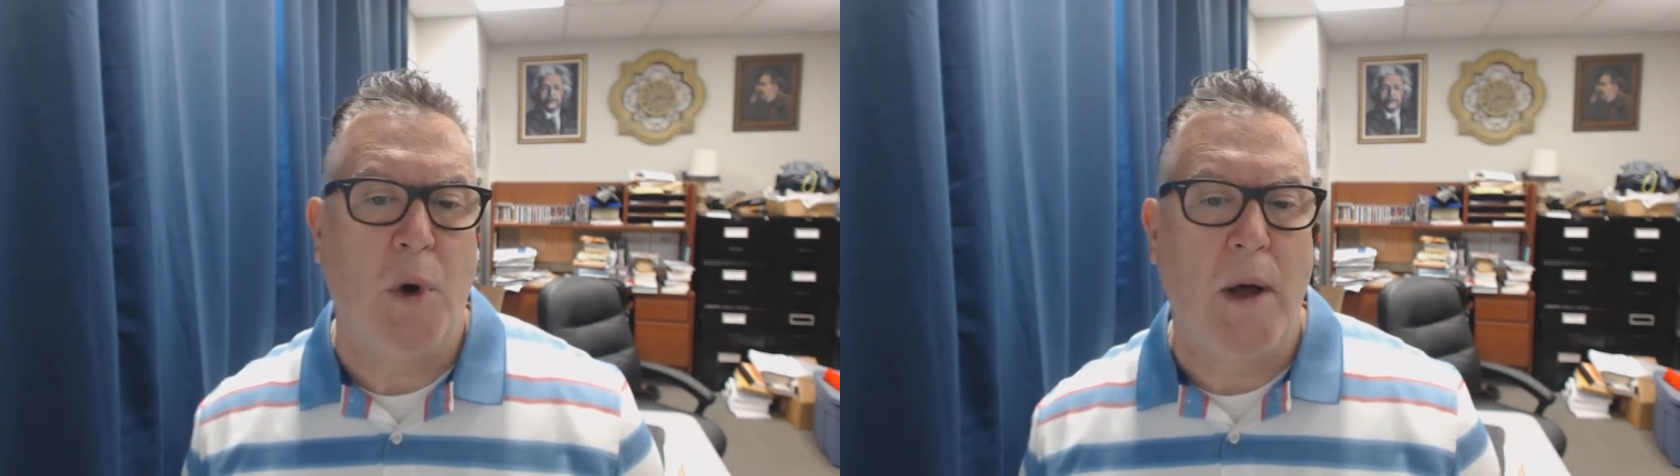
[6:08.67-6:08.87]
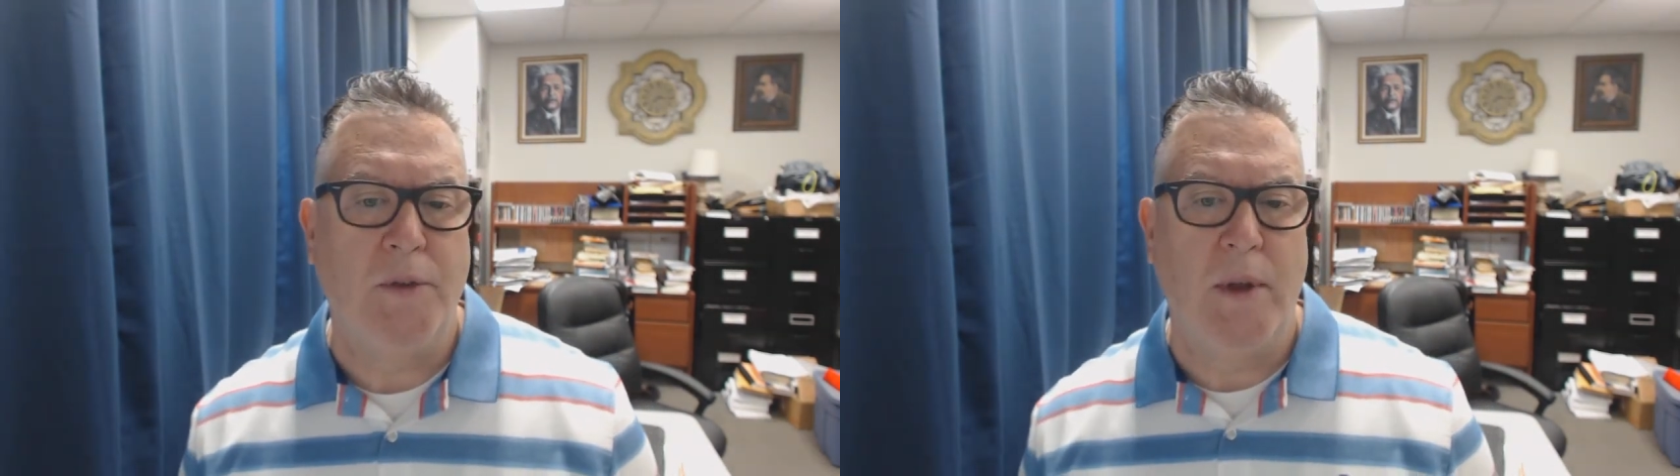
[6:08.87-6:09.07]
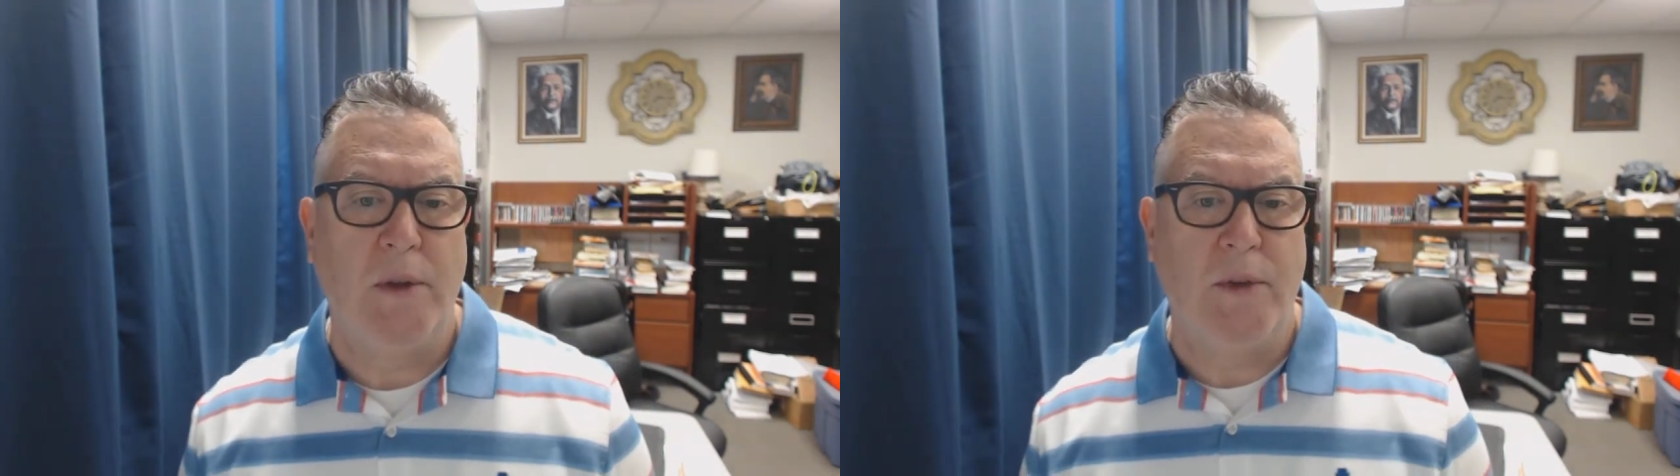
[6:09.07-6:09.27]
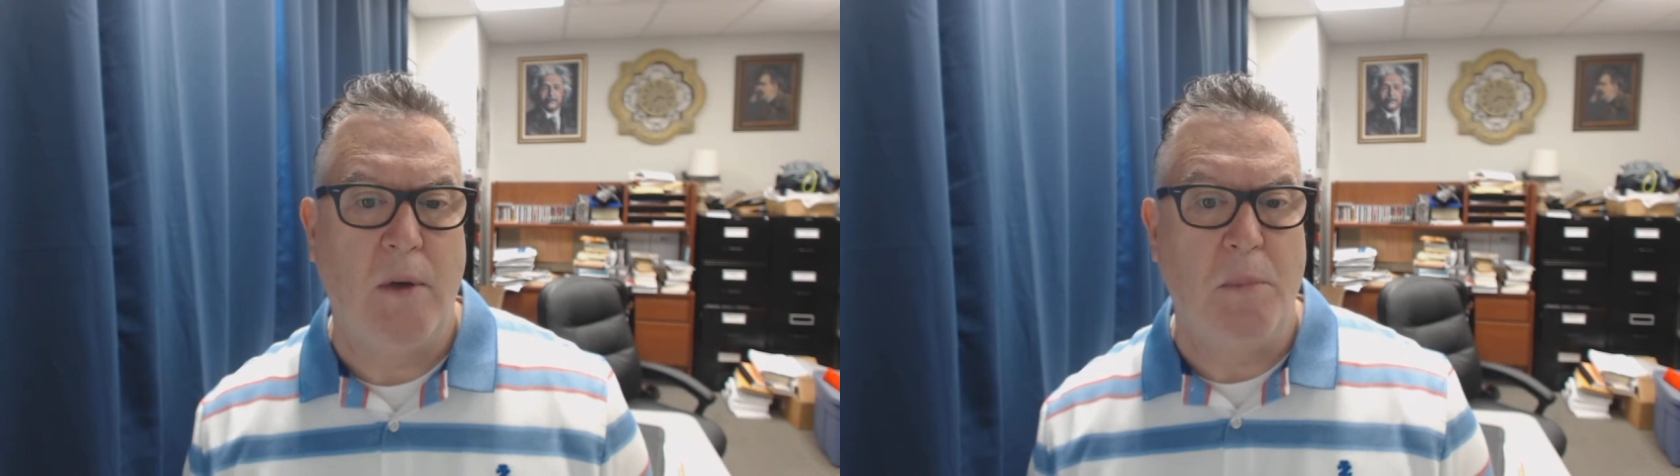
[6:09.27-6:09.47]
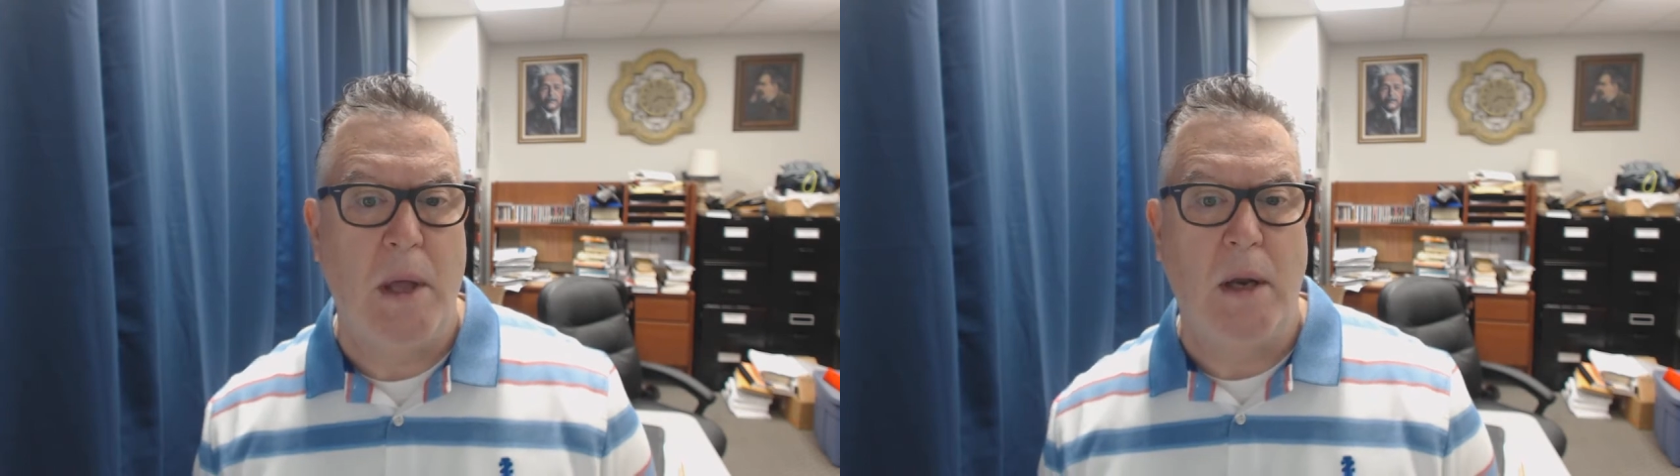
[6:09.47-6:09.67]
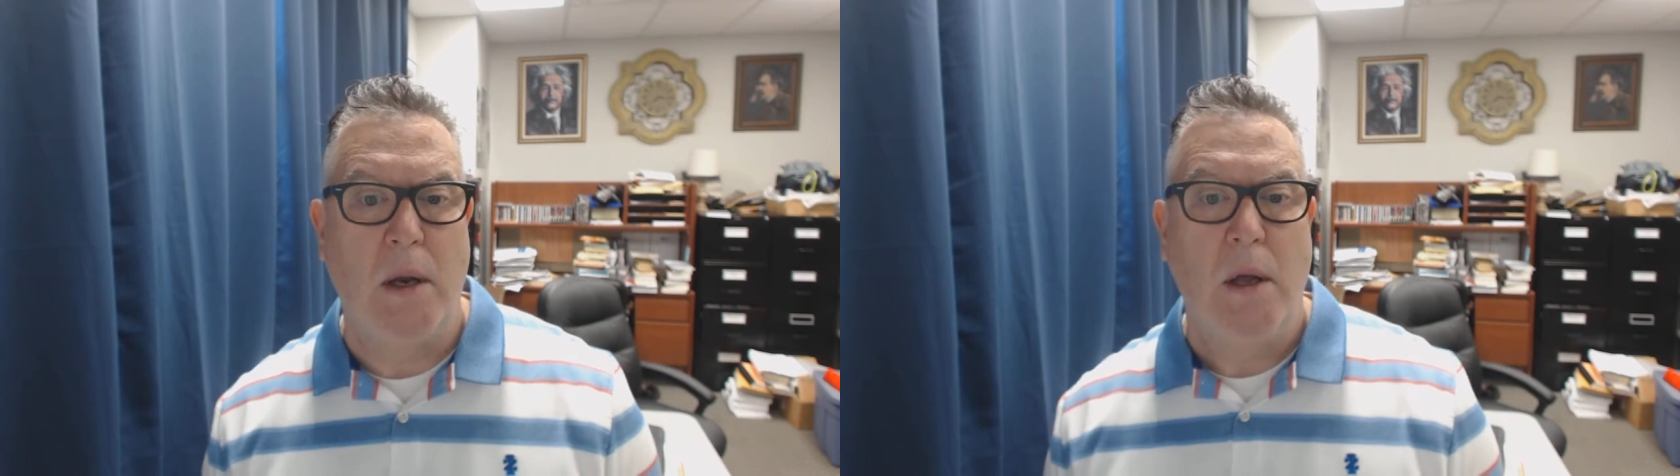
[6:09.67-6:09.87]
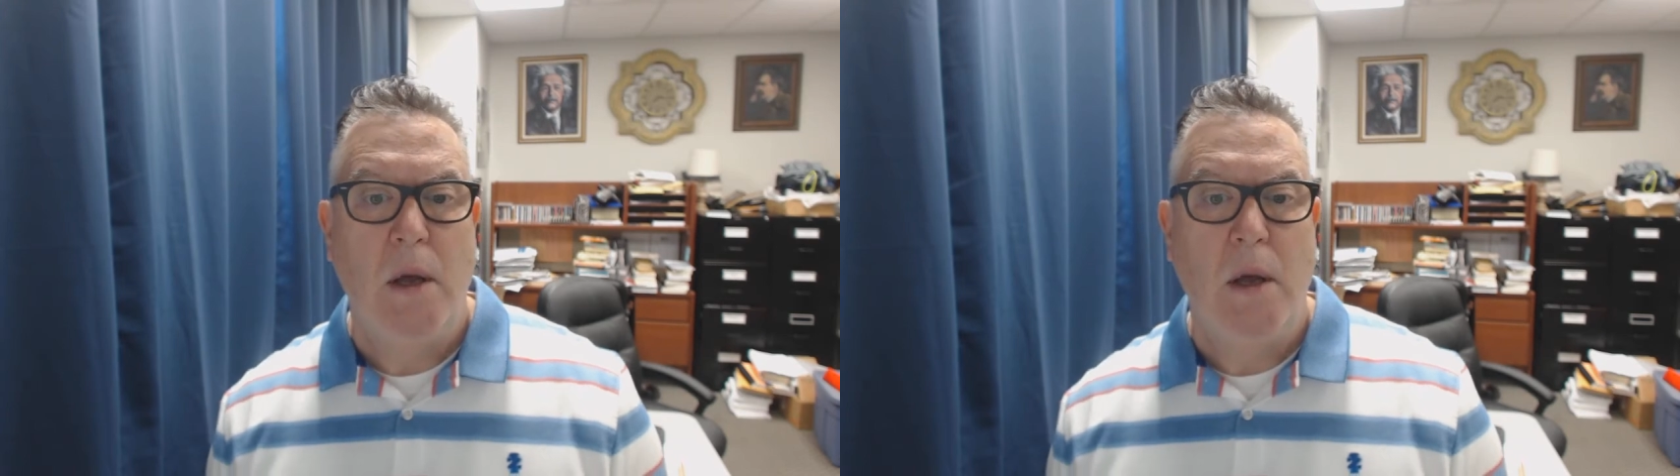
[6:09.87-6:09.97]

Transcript: process have been